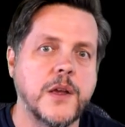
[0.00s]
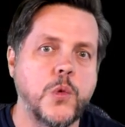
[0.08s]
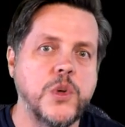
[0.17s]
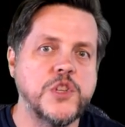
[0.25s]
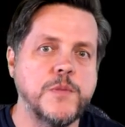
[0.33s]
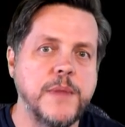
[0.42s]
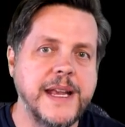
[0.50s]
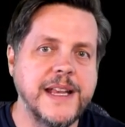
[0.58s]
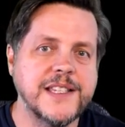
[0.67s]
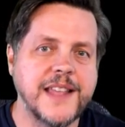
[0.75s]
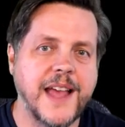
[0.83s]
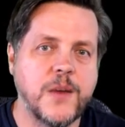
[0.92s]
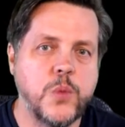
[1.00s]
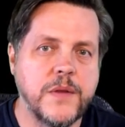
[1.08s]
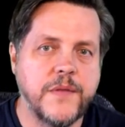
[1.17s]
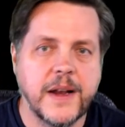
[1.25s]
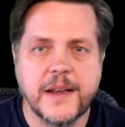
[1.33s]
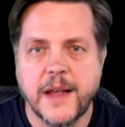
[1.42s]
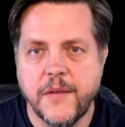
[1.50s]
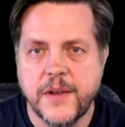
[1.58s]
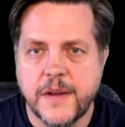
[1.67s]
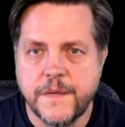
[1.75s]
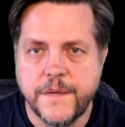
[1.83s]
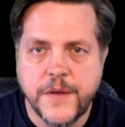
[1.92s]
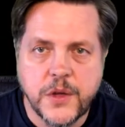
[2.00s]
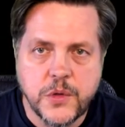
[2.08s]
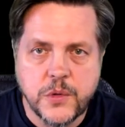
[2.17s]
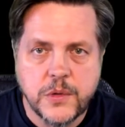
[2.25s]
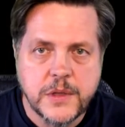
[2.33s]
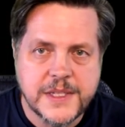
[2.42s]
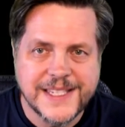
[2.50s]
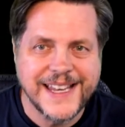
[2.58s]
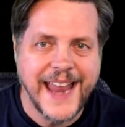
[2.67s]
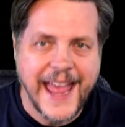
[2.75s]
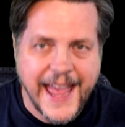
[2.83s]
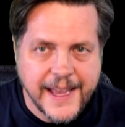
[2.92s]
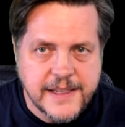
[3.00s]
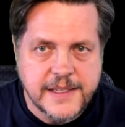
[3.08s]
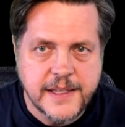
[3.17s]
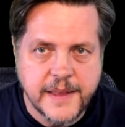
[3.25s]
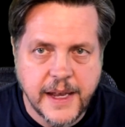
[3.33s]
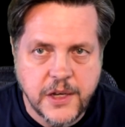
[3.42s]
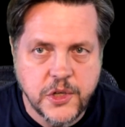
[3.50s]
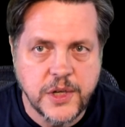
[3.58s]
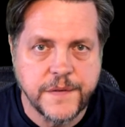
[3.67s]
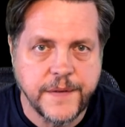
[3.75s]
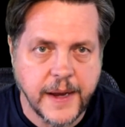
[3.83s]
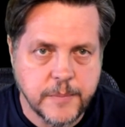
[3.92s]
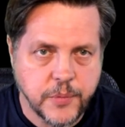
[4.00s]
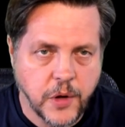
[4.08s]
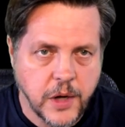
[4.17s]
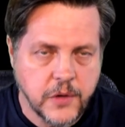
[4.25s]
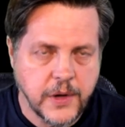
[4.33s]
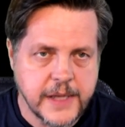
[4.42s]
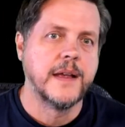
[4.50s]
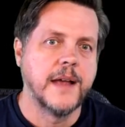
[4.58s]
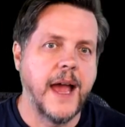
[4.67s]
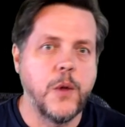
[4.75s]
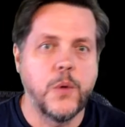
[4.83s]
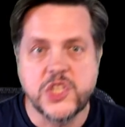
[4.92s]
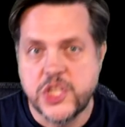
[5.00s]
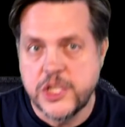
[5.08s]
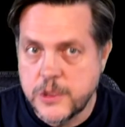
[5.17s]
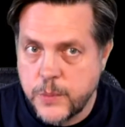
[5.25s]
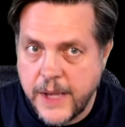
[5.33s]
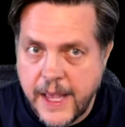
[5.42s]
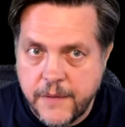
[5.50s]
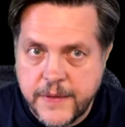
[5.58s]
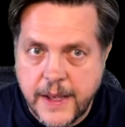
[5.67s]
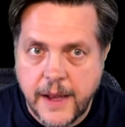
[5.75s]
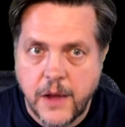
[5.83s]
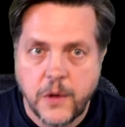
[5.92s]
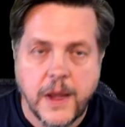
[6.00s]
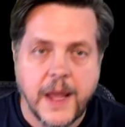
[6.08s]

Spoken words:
which means that we've uncovered a few snags that could affect progress. A1 shield we have yellow.